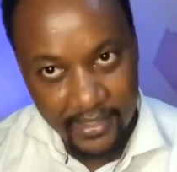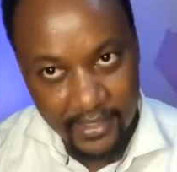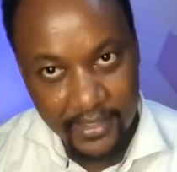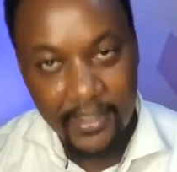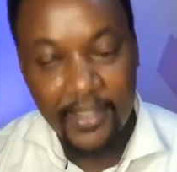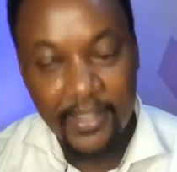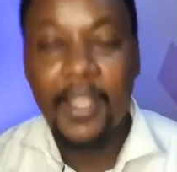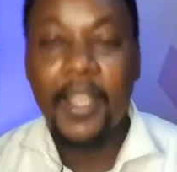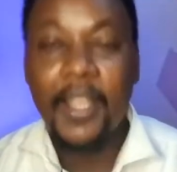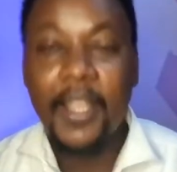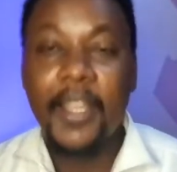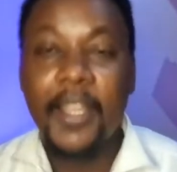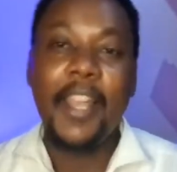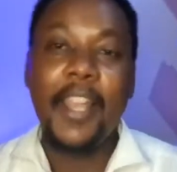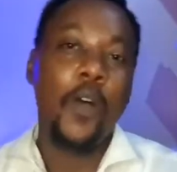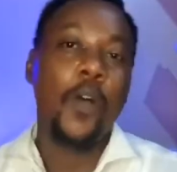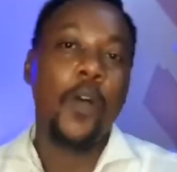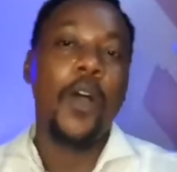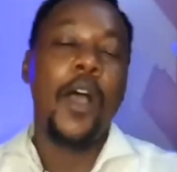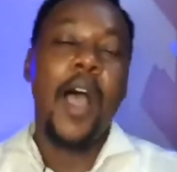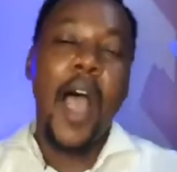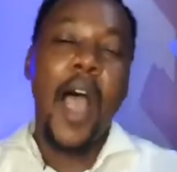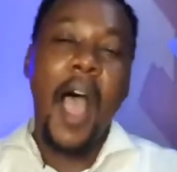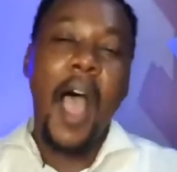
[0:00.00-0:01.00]
Now,
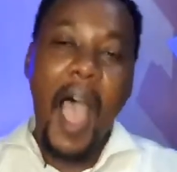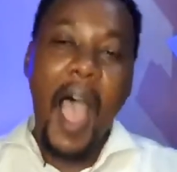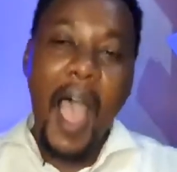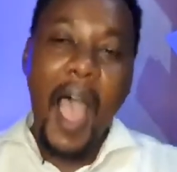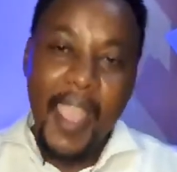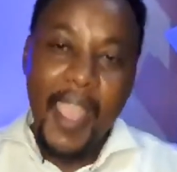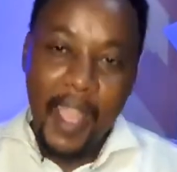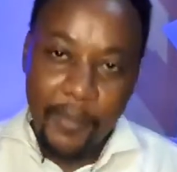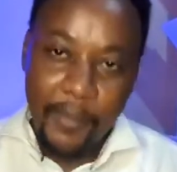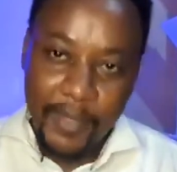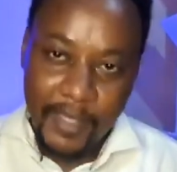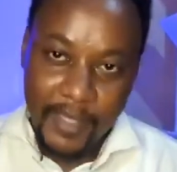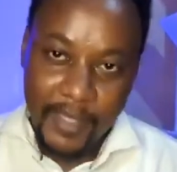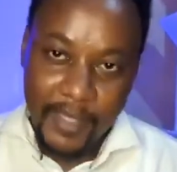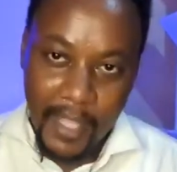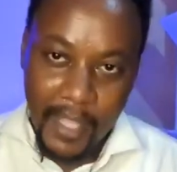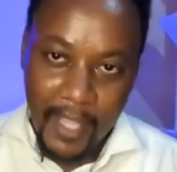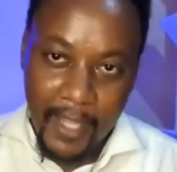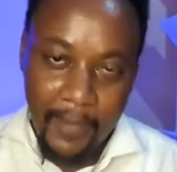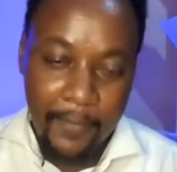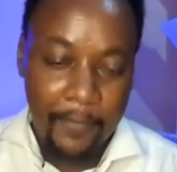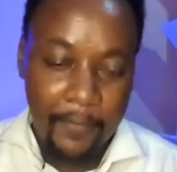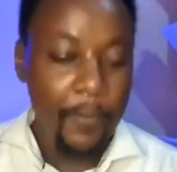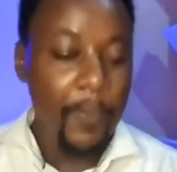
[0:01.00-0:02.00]
I am saying
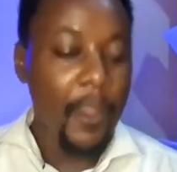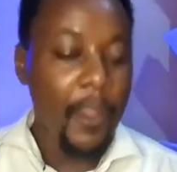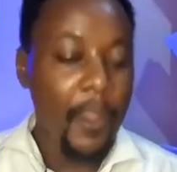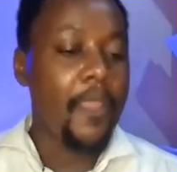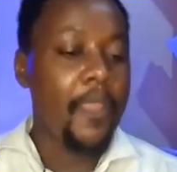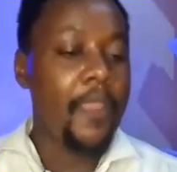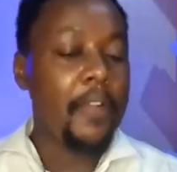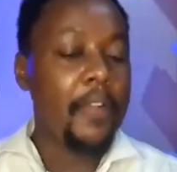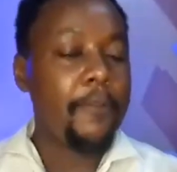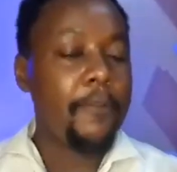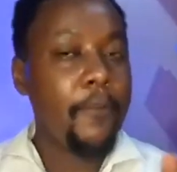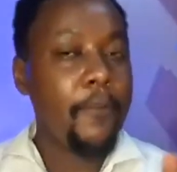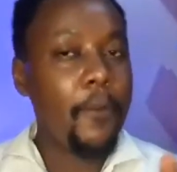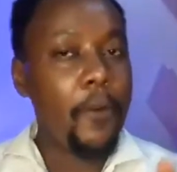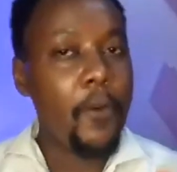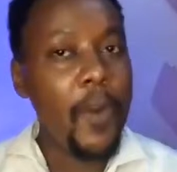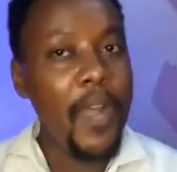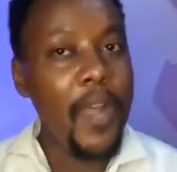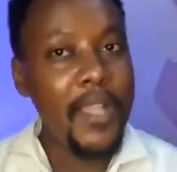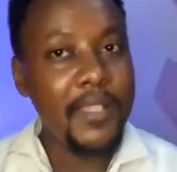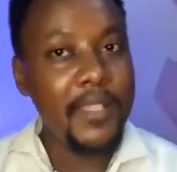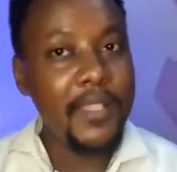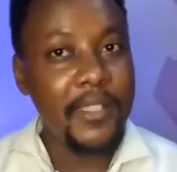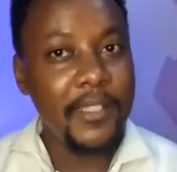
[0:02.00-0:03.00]
that for
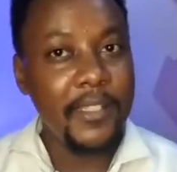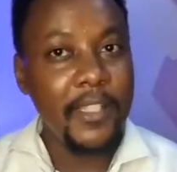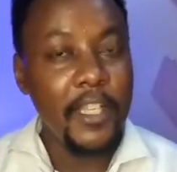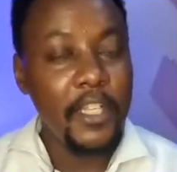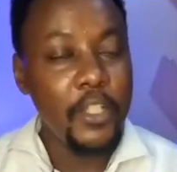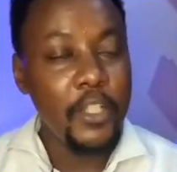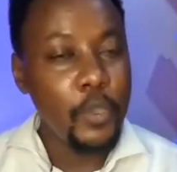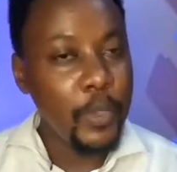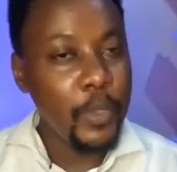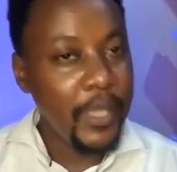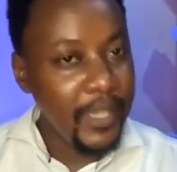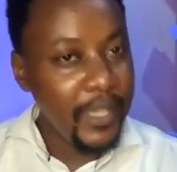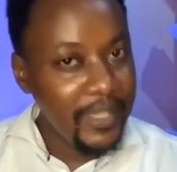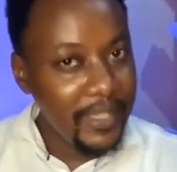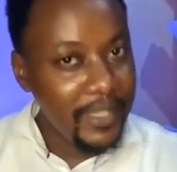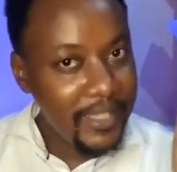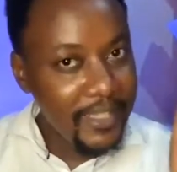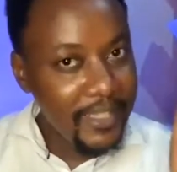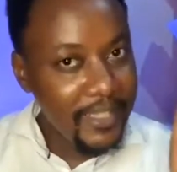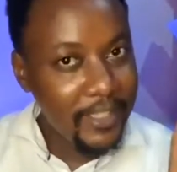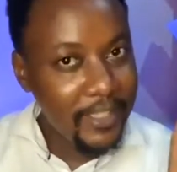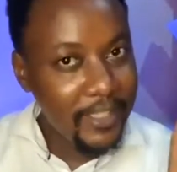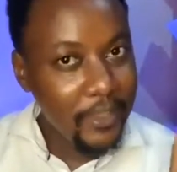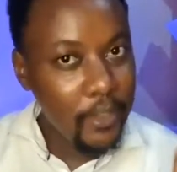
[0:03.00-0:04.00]
us to get this
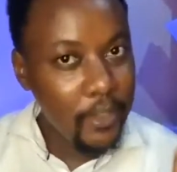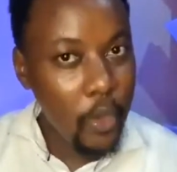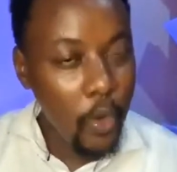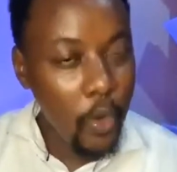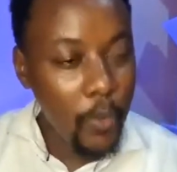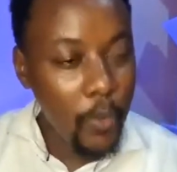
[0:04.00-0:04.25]
going,